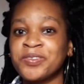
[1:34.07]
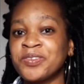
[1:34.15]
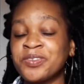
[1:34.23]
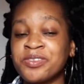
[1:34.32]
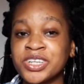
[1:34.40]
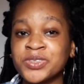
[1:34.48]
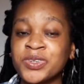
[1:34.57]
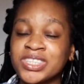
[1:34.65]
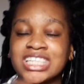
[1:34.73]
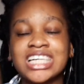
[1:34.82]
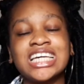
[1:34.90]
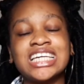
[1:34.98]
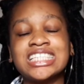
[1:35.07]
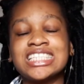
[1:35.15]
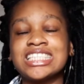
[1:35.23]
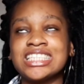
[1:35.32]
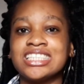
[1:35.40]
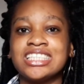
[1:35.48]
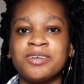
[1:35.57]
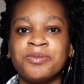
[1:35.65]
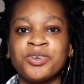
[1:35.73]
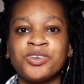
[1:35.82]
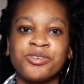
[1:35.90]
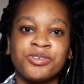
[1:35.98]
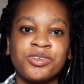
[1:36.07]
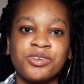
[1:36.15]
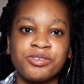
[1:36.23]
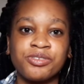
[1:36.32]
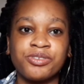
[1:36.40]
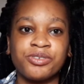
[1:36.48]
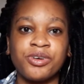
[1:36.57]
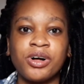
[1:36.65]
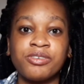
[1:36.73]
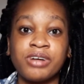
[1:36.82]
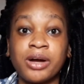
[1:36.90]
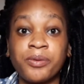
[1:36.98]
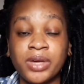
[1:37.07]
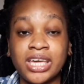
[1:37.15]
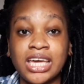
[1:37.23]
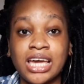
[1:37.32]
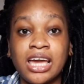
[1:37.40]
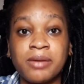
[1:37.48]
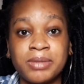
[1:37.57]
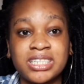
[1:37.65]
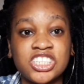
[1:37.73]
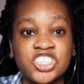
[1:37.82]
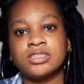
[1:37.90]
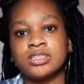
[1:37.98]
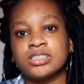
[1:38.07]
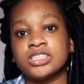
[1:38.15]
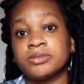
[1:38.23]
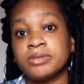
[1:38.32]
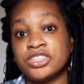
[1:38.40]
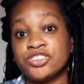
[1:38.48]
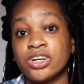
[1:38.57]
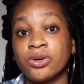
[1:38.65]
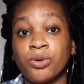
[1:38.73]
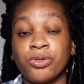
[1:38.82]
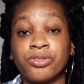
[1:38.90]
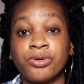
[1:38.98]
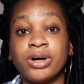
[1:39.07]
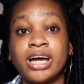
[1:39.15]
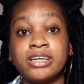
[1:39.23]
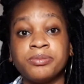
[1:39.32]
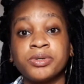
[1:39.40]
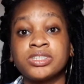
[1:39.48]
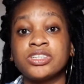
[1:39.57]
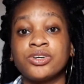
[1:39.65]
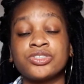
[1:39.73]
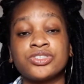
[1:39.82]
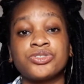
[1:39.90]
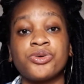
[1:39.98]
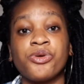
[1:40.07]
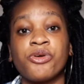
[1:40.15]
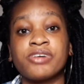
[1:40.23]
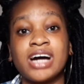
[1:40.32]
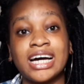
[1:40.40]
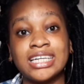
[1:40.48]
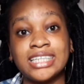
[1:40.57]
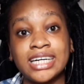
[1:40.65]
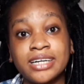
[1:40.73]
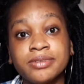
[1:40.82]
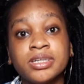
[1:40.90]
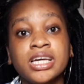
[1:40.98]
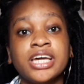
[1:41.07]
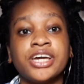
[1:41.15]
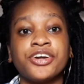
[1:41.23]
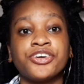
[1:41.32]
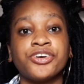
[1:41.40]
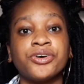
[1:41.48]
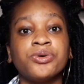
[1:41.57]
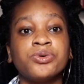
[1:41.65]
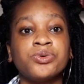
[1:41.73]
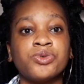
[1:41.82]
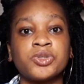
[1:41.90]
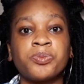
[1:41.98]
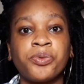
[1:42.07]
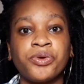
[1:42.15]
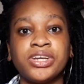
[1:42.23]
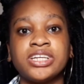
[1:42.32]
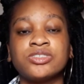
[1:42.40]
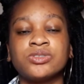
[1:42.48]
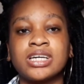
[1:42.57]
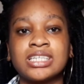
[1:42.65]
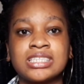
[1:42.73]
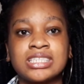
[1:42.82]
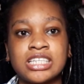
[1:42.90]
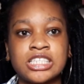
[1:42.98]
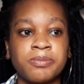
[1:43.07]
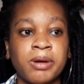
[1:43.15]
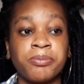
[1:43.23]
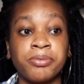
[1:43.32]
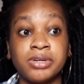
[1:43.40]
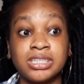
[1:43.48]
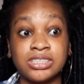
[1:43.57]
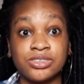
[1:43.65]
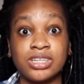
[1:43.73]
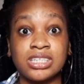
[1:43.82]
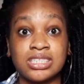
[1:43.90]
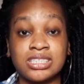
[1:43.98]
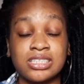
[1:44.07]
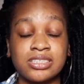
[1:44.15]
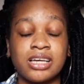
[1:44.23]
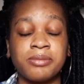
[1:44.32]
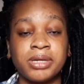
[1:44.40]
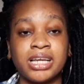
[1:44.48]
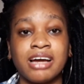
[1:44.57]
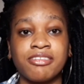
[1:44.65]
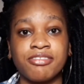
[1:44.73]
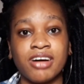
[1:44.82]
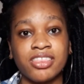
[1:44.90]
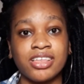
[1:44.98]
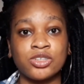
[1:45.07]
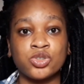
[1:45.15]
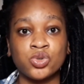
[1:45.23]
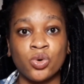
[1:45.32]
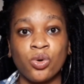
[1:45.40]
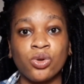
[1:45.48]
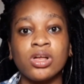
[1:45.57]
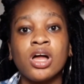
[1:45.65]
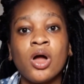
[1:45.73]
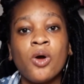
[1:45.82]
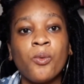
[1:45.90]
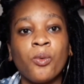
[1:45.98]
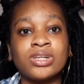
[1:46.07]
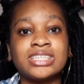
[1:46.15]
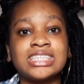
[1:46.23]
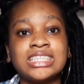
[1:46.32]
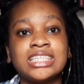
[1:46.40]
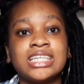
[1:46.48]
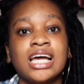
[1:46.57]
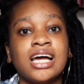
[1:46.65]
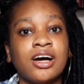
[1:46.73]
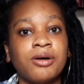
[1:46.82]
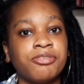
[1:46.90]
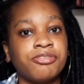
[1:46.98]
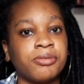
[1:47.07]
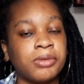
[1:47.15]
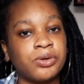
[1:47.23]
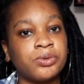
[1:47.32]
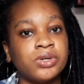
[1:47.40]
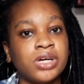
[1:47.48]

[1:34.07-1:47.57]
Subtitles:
Freshwater is the debut novel of Akwaeke Emezi. She's a Nigerian author, and the book tells the story of Ada, a girl who was prayed into existence. By prayed into existence, I mean her father Saul wanted a female,